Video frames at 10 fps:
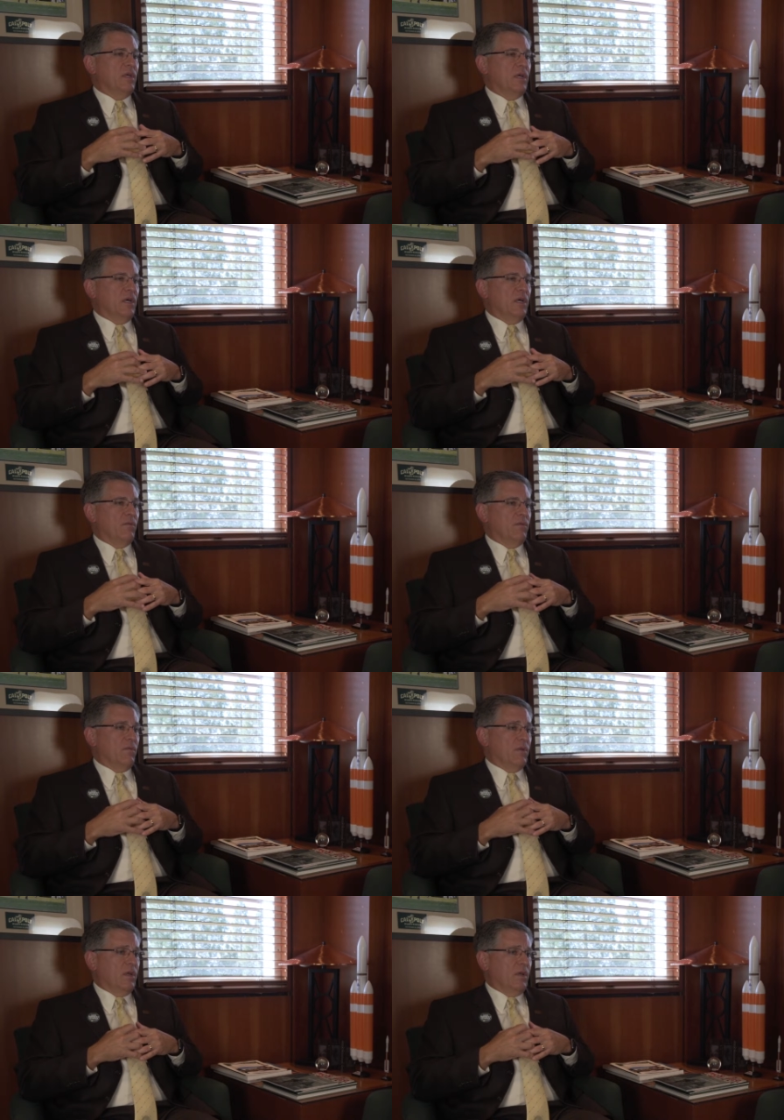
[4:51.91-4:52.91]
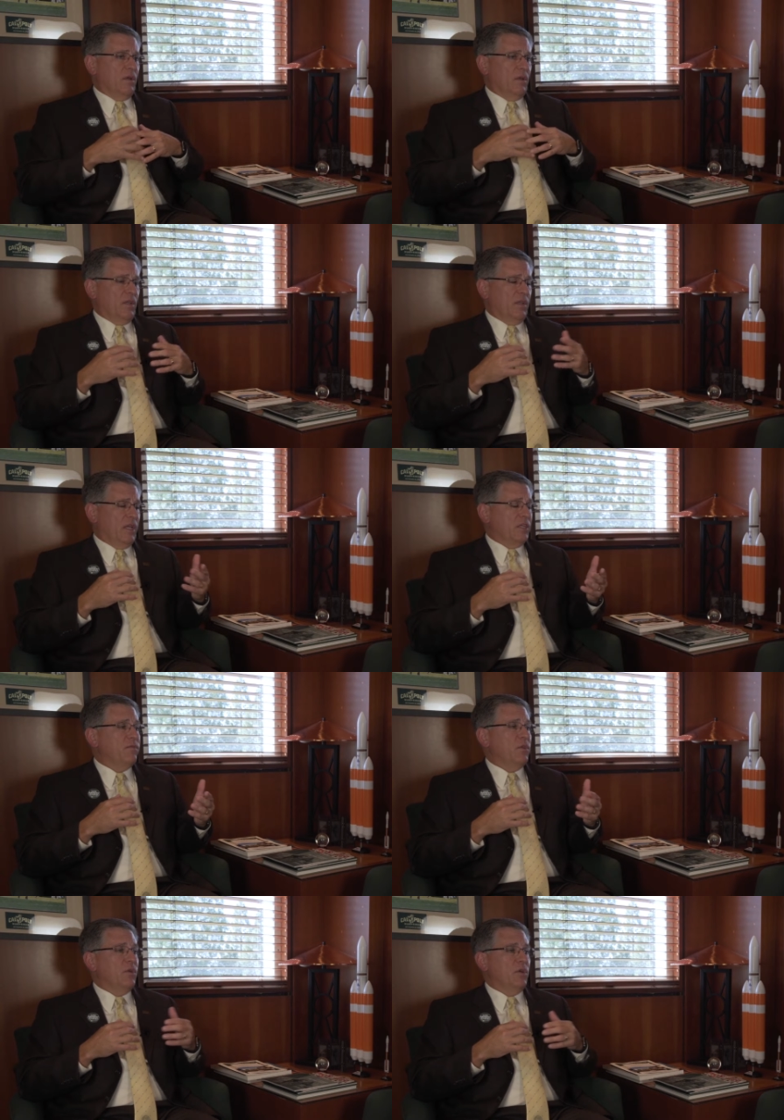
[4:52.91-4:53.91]
Uh, uh, in the next
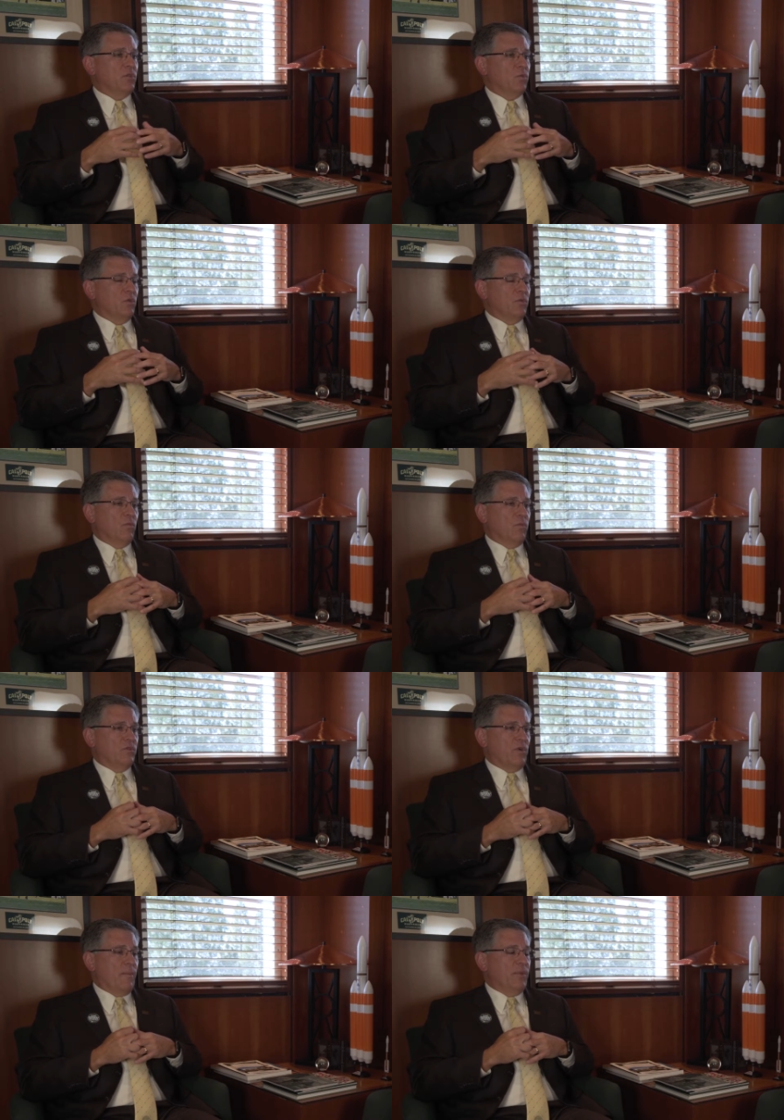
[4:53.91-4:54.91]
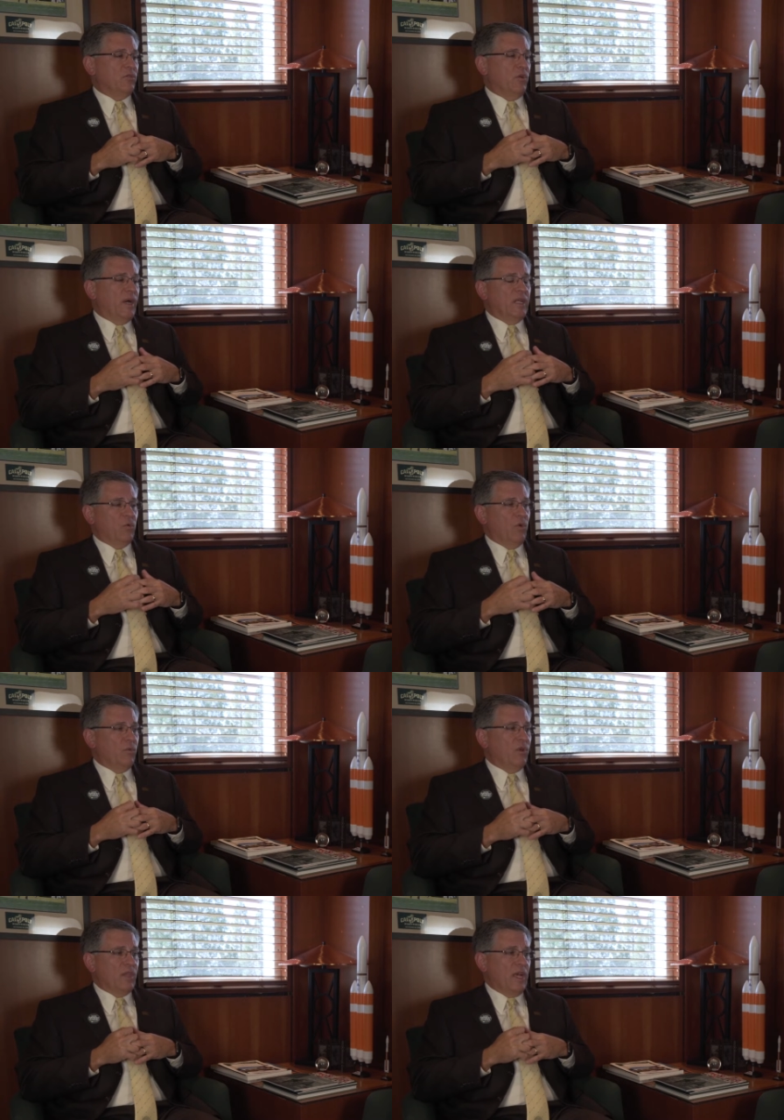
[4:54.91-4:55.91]
few years, we'll, we'll drop it to about
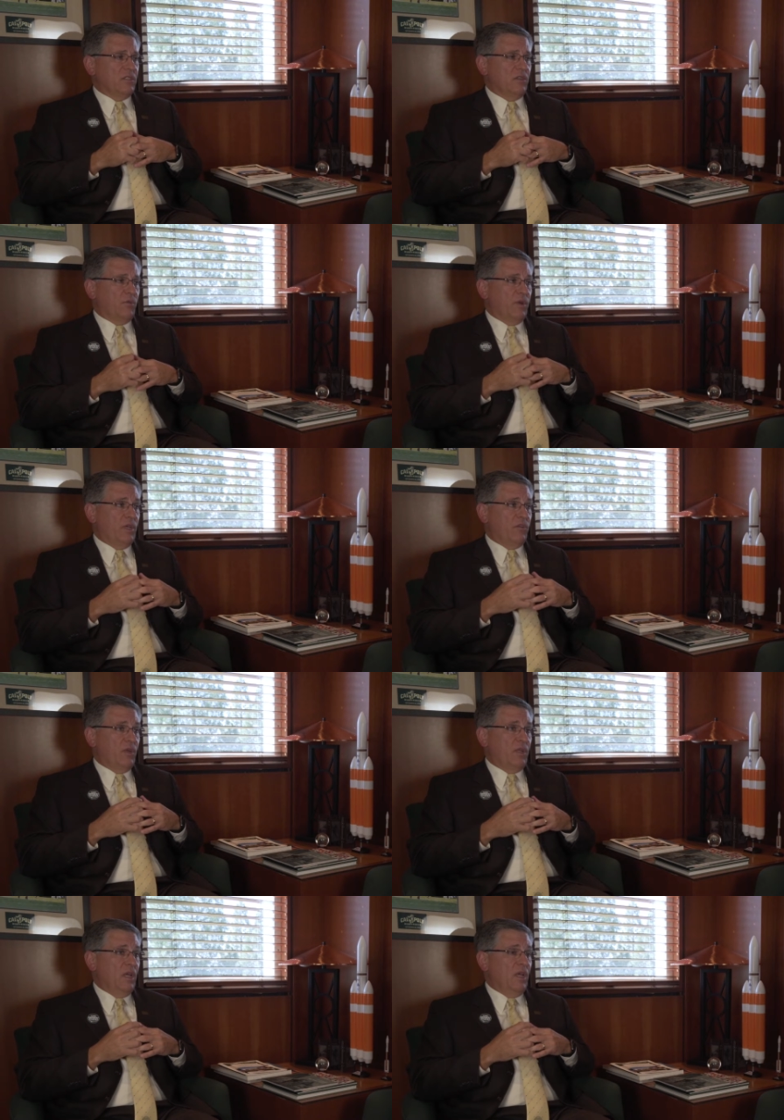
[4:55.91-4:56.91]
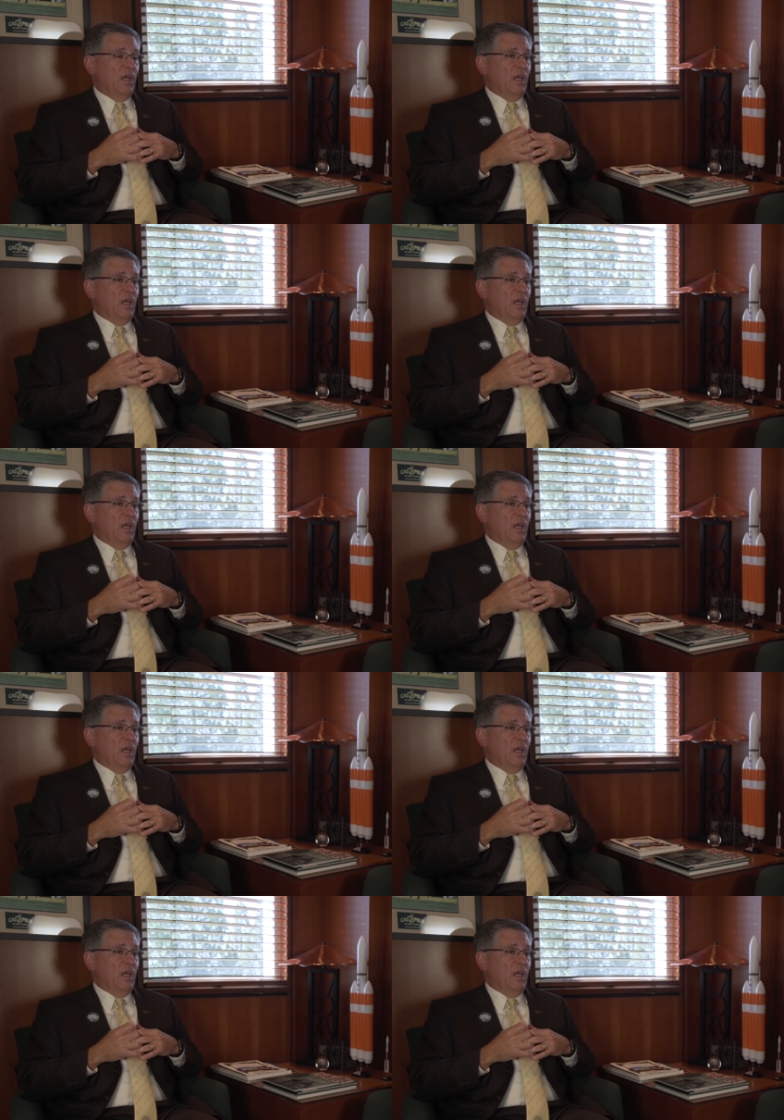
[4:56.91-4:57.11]
21,300.